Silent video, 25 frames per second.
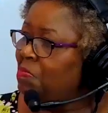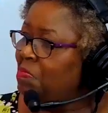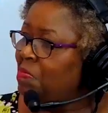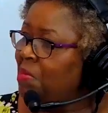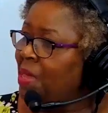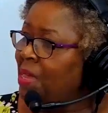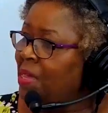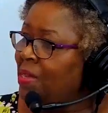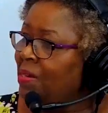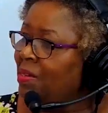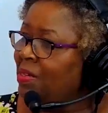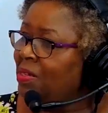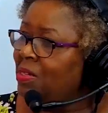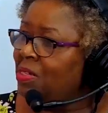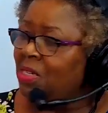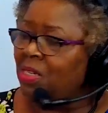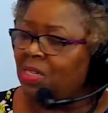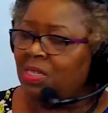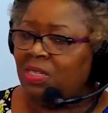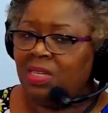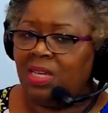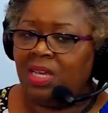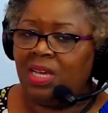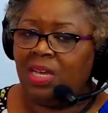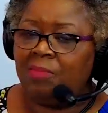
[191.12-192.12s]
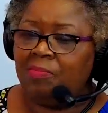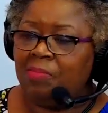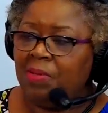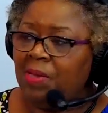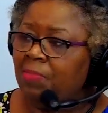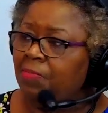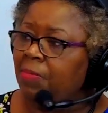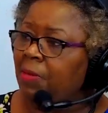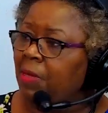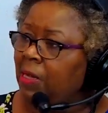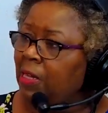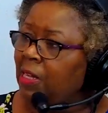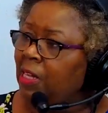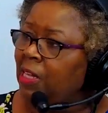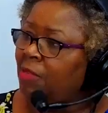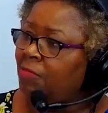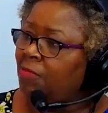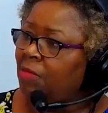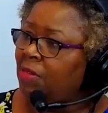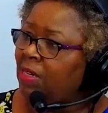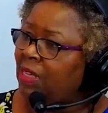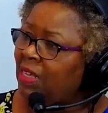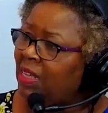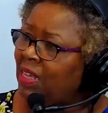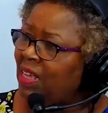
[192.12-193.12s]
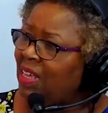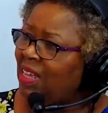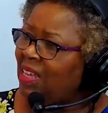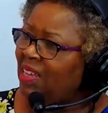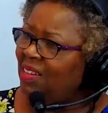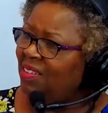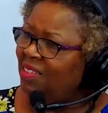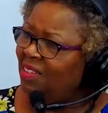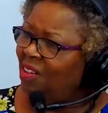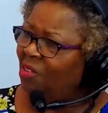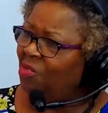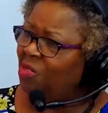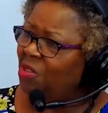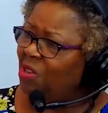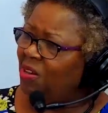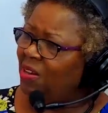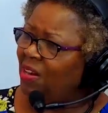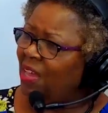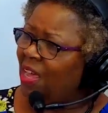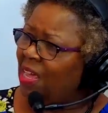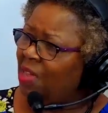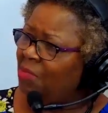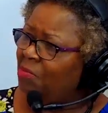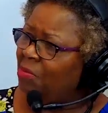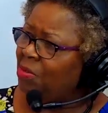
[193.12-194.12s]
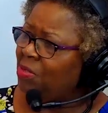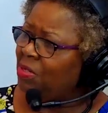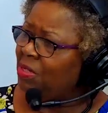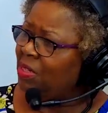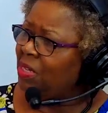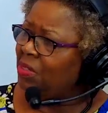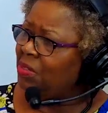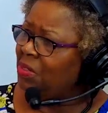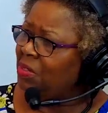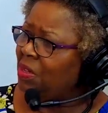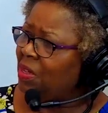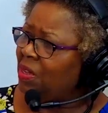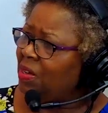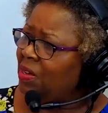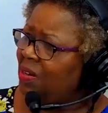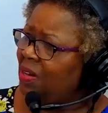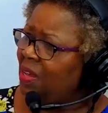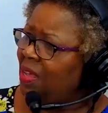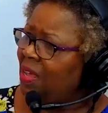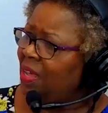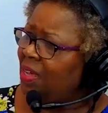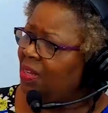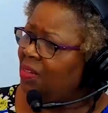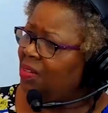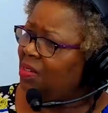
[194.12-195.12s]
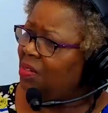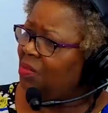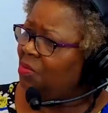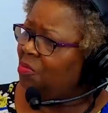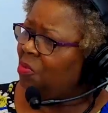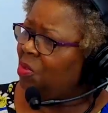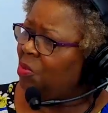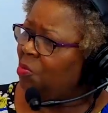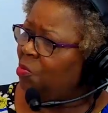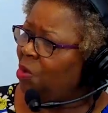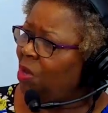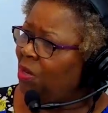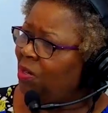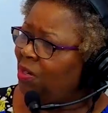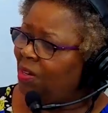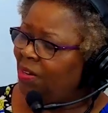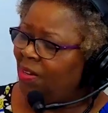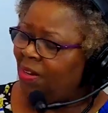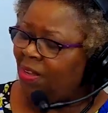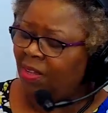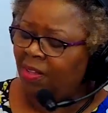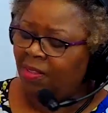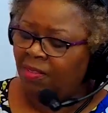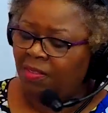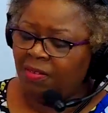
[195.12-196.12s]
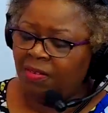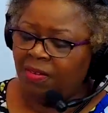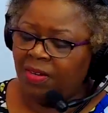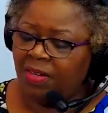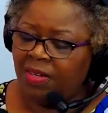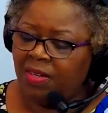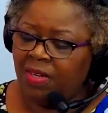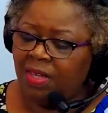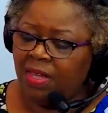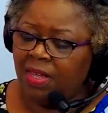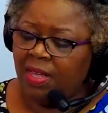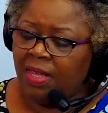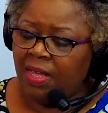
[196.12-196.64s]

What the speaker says: mainly just to have people come and know their neighbors, get to connect with one another, and